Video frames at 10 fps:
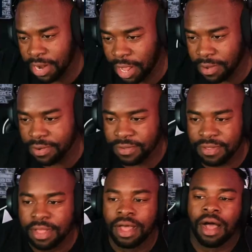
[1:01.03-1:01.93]
dollars.
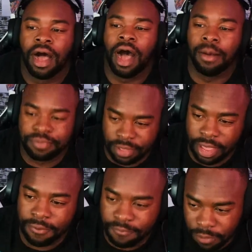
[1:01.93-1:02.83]
I'm
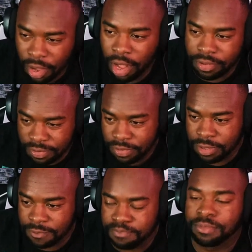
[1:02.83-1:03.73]
saying uh
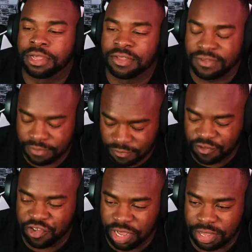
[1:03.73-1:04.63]
this this
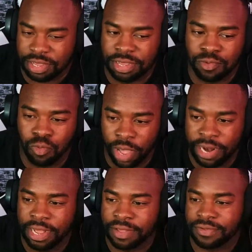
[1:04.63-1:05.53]
chick is way
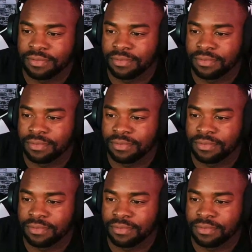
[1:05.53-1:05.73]
less.